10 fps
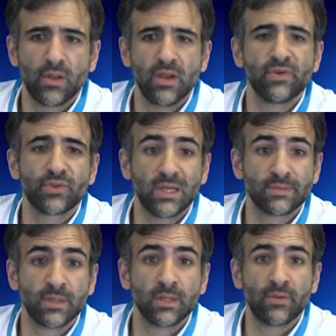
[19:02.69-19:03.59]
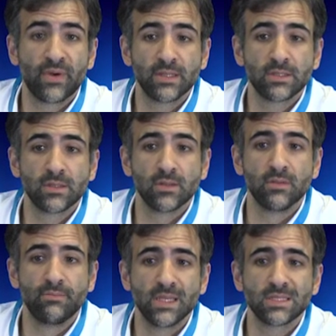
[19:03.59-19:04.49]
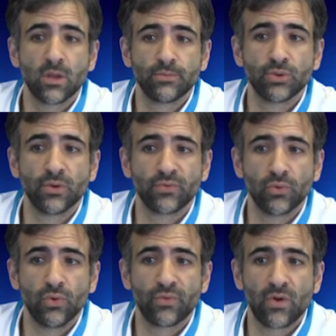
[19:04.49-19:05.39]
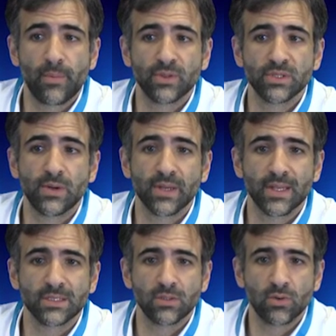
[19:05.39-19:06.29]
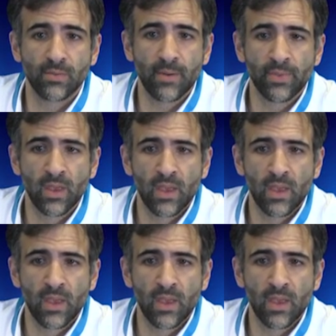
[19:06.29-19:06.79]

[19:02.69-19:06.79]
Liver transplant rests the best option of cure for hepatocellular carcinoma.